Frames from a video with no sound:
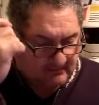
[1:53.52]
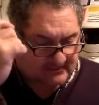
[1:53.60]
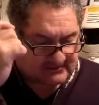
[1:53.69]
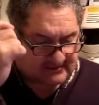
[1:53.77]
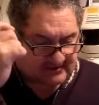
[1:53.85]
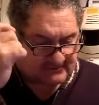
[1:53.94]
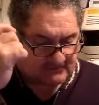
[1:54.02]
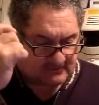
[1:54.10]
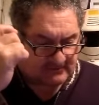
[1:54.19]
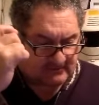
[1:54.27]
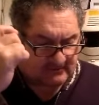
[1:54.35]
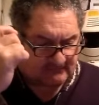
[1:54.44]
This next
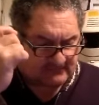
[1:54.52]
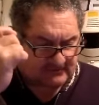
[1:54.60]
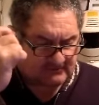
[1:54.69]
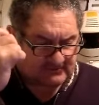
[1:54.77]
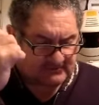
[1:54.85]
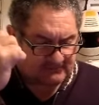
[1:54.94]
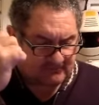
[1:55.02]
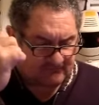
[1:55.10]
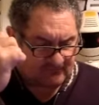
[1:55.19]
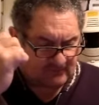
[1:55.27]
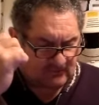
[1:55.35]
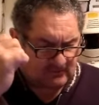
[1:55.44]
one, I've sold these
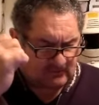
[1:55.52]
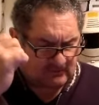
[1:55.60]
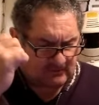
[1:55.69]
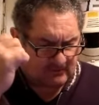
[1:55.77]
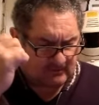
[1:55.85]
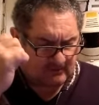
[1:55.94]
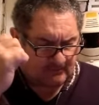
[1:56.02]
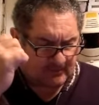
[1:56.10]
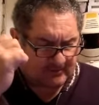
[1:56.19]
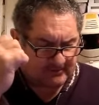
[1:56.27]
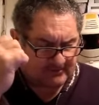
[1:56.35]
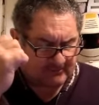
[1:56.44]
before. I
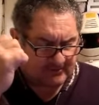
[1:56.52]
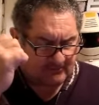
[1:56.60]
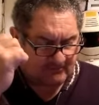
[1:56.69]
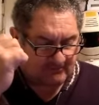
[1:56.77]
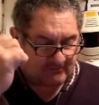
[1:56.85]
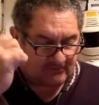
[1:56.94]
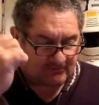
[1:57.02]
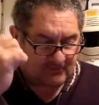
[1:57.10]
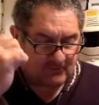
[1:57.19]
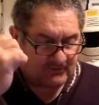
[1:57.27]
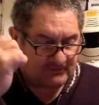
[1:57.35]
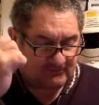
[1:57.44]
paid about
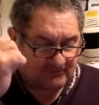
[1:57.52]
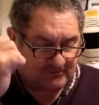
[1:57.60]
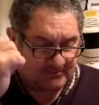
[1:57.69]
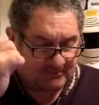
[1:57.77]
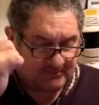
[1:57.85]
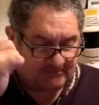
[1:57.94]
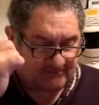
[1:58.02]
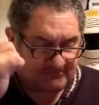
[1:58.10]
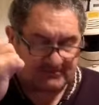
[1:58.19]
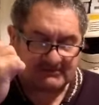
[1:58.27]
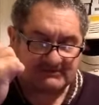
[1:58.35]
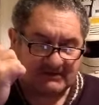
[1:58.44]
33p for
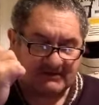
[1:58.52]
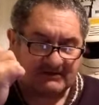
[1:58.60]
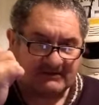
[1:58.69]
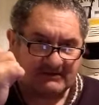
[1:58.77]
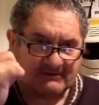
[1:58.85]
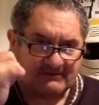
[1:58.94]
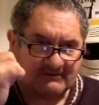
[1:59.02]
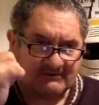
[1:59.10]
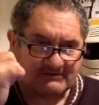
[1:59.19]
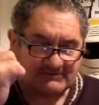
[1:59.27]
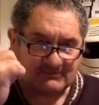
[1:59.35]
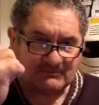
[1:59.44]
this at
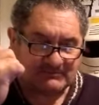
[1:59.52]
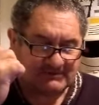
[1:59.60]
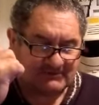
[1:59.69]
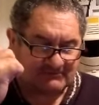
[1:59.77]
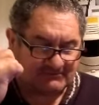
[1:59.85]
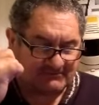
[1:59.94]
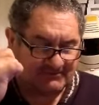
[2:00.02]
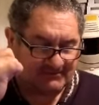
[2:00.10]
a jumble sale.